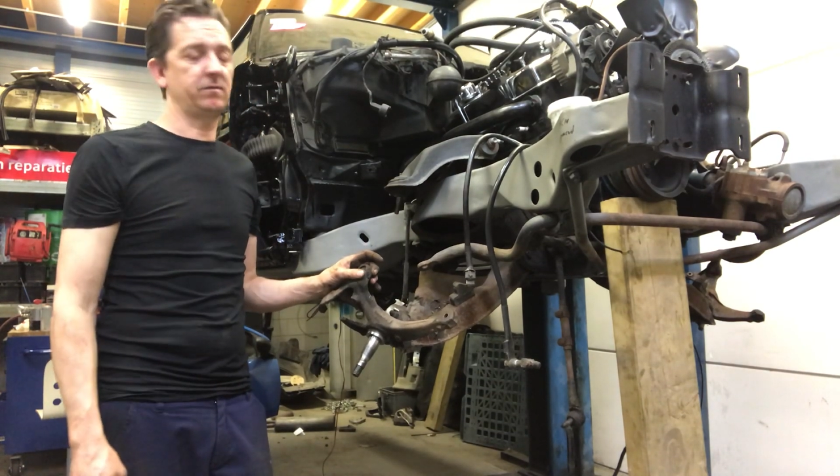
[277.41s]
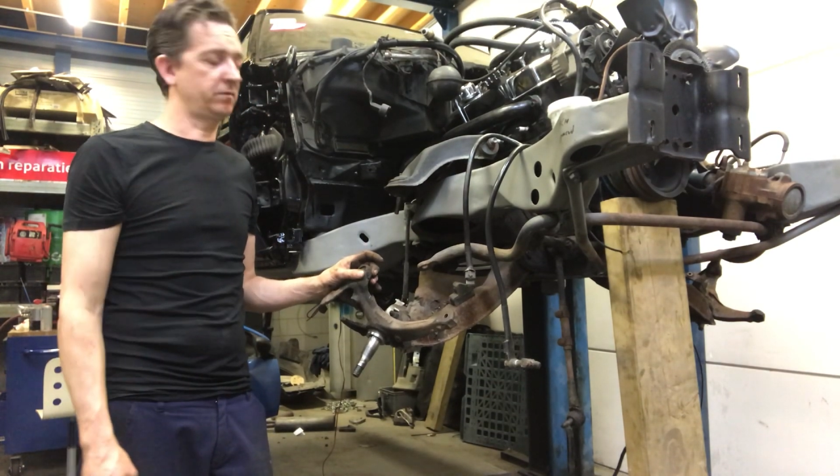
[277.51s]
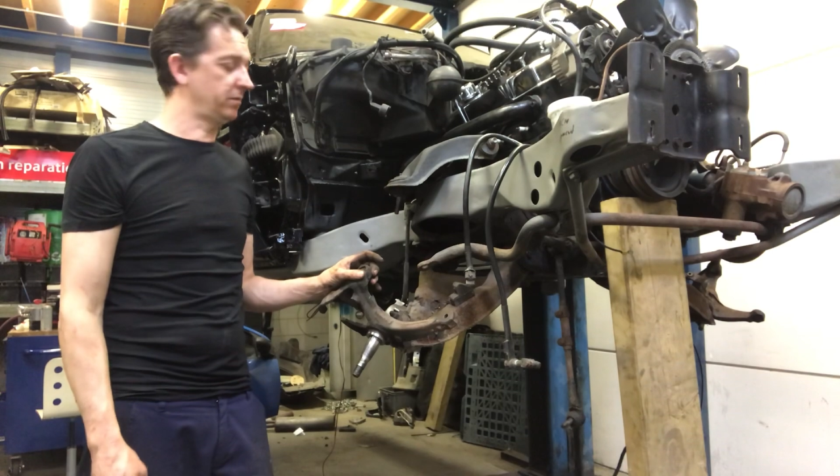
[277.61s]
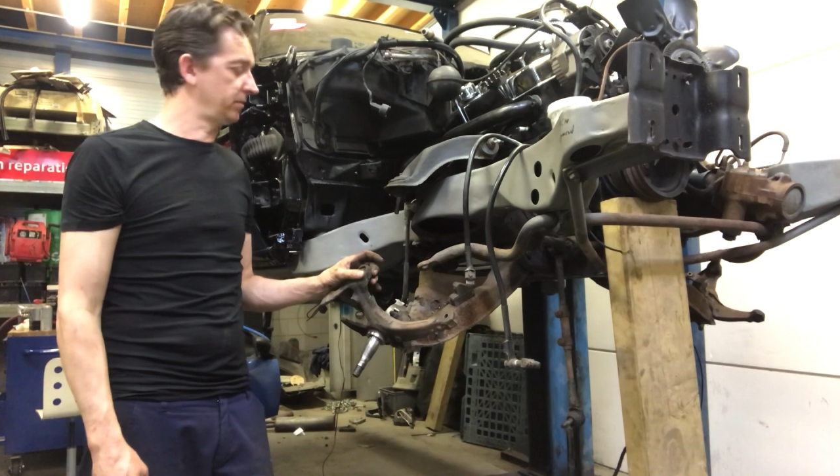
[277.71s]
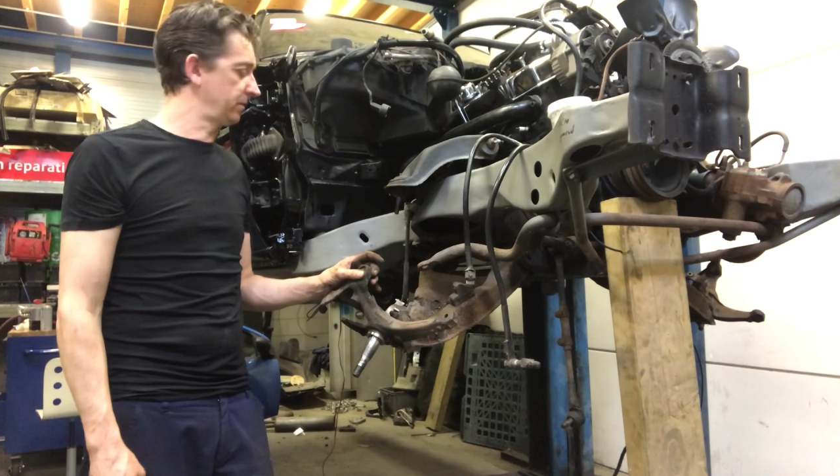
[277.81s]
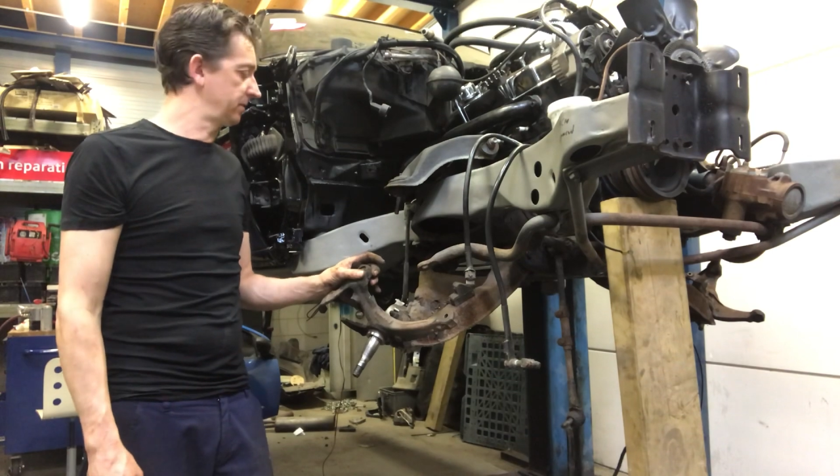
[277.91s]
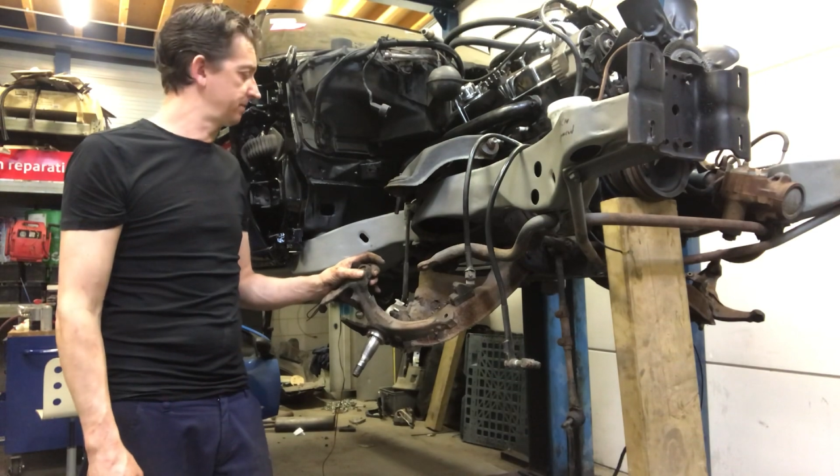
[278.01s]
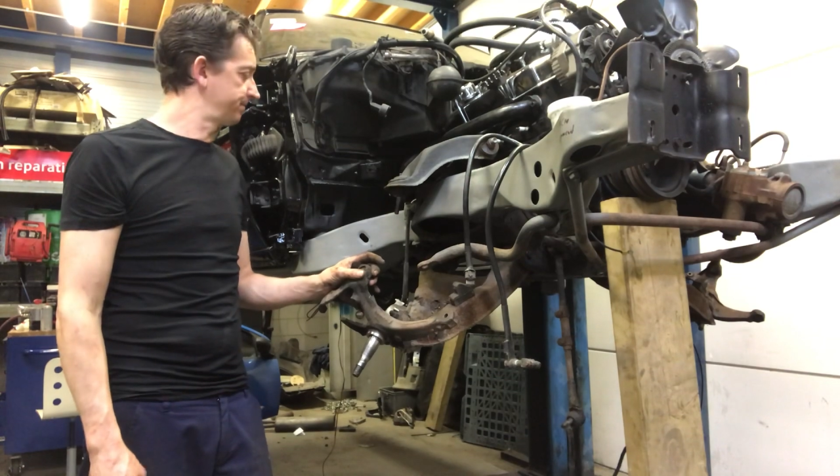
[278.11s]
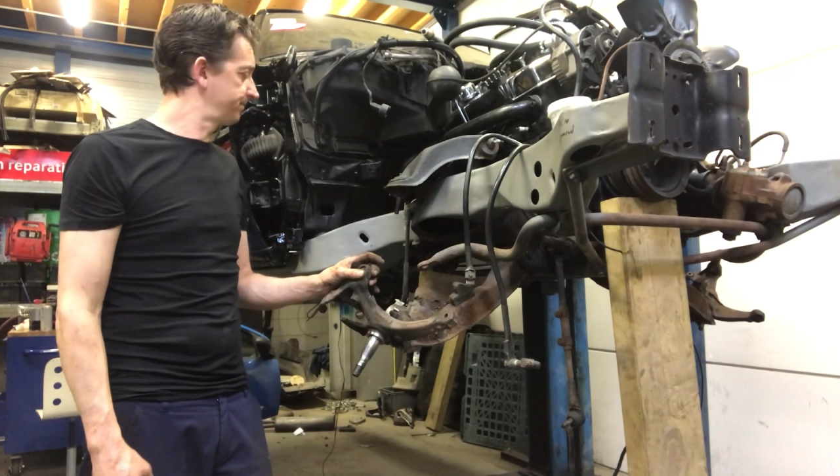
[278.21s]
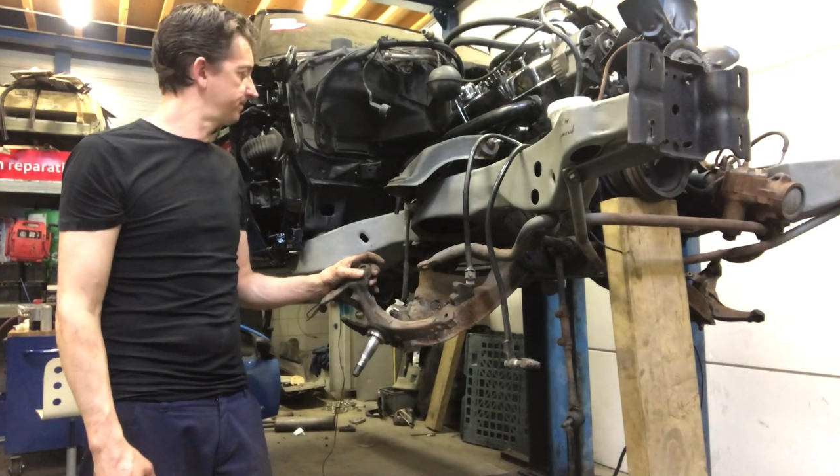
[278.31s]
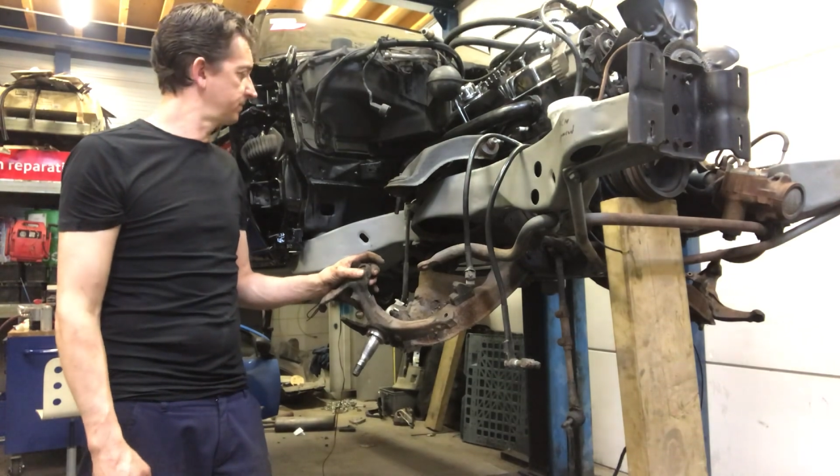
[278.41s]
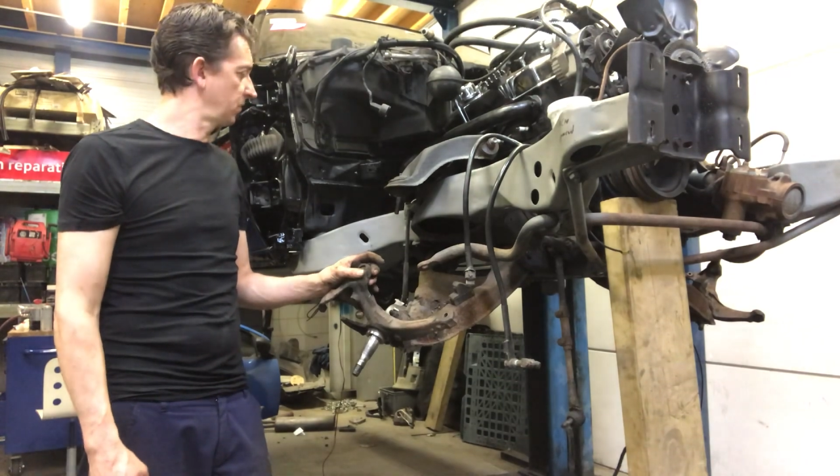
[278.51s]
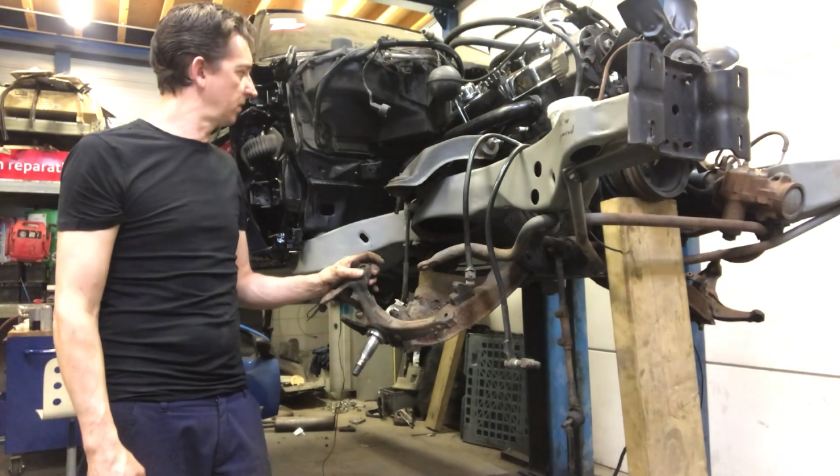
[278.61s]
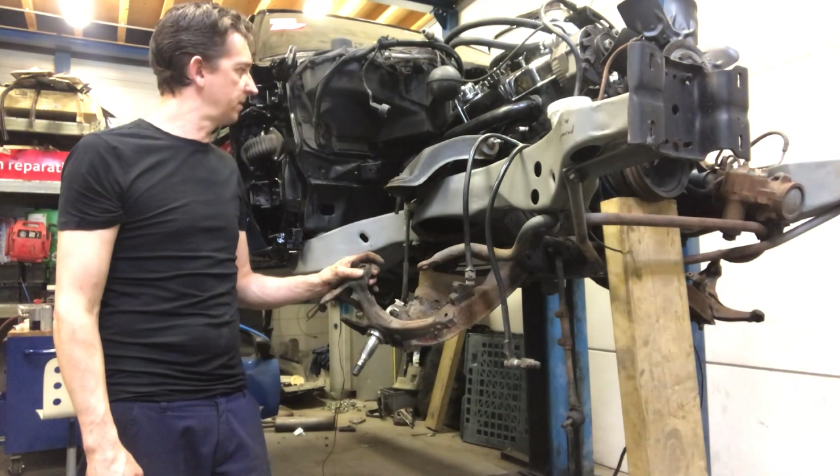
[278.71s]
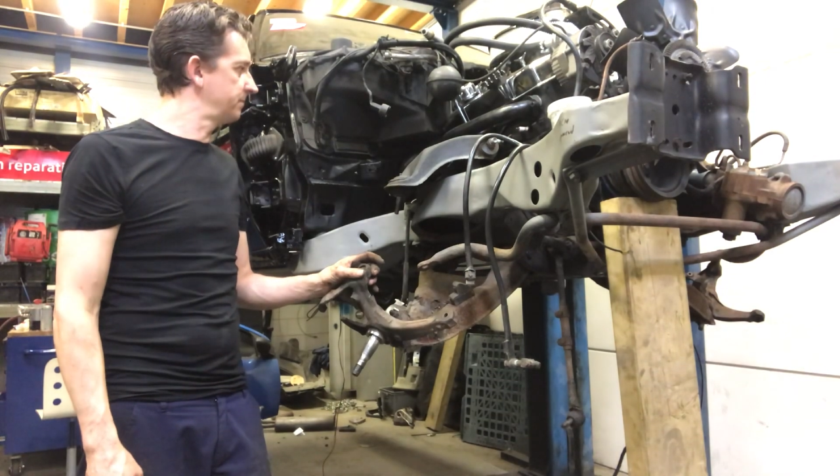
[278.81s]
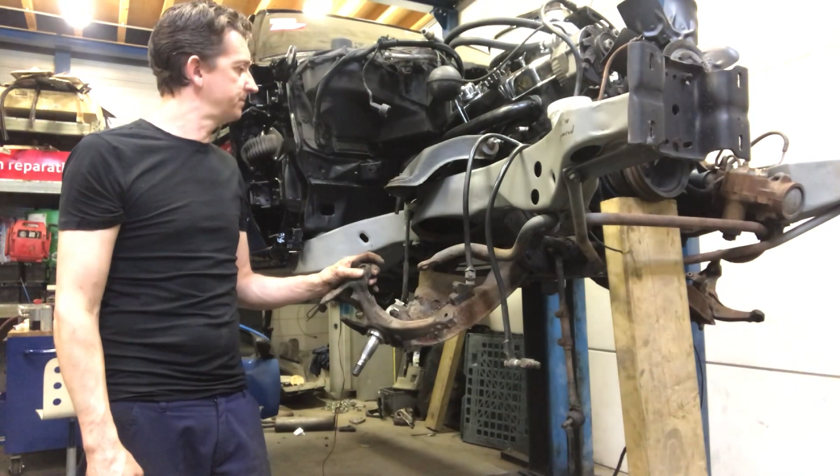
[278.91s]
So yeah.